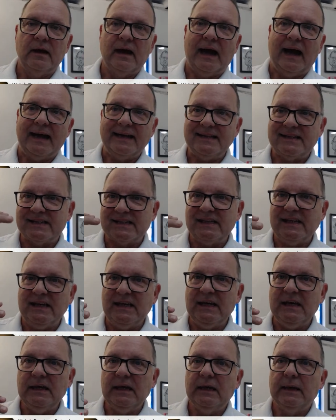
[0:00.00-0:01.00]
I
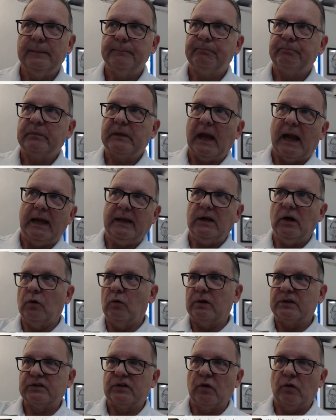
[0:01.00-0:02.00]
see, I know
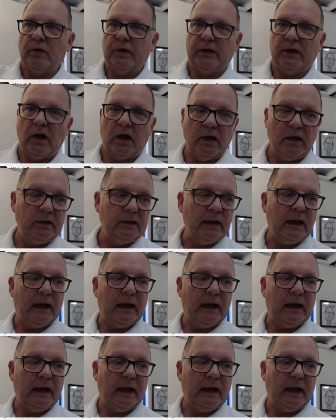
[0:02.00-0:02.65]
what's going on.